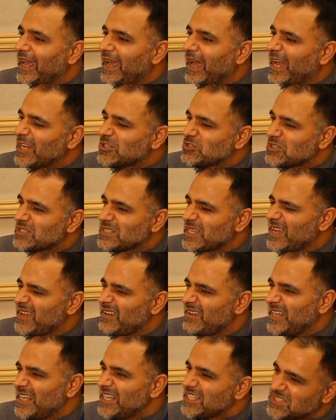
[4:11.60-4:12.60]
I should
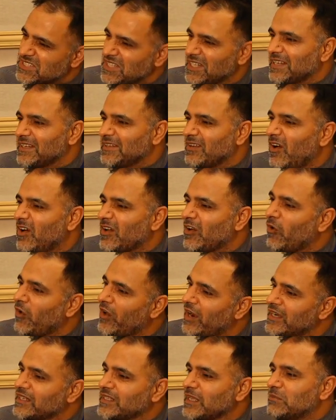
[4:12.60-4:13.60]
say, Eastern or
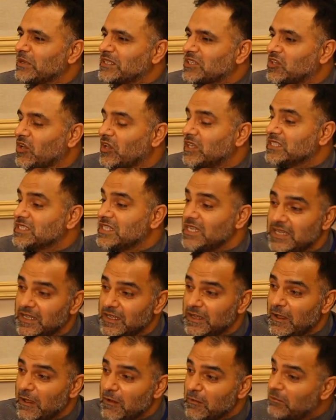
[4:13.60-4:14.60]
Oriental methodology.
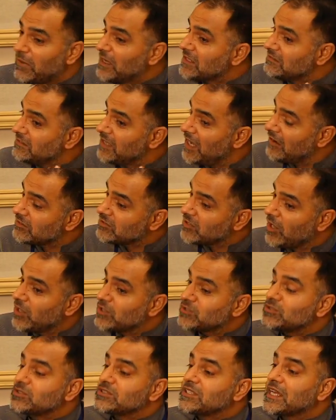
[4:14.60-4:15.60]
But we have to
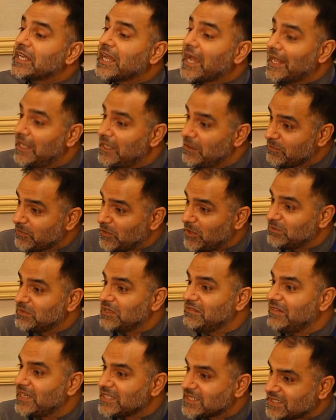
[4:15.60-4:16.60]
also take help from
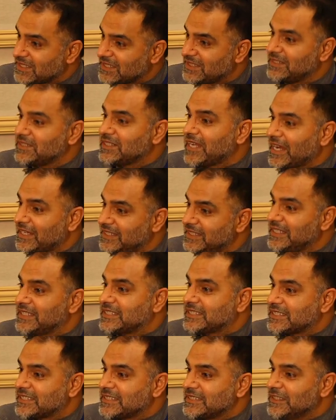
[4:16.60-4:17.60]
the Western
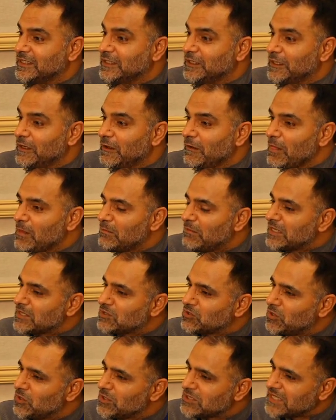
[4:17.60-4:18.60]
techniques.
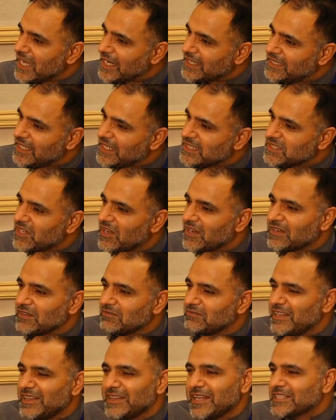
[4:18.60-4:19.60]
But those techniques
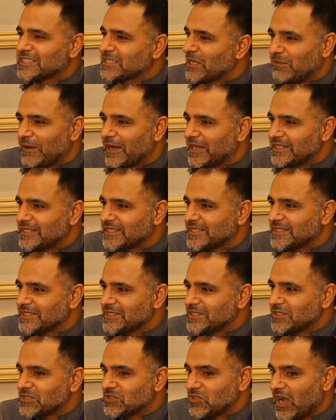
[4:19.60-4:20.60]
will not suffice
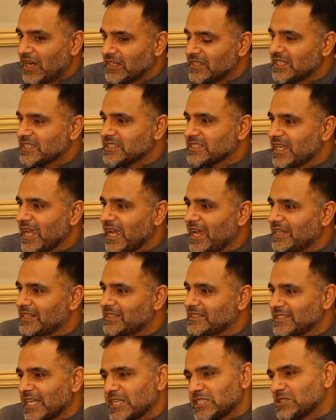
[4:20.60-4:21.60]
to understand
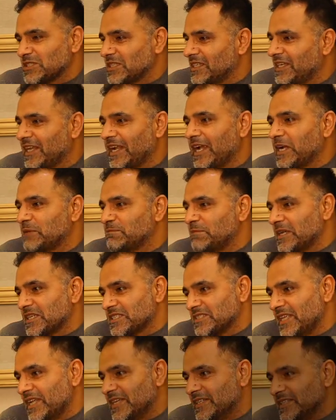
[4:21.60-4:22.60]
such great
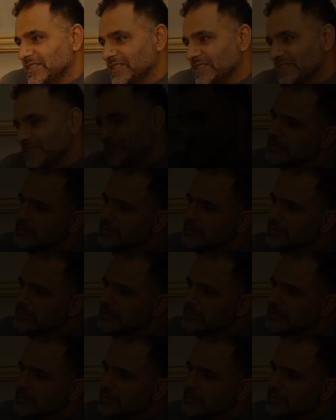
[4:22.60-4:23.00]
personalities.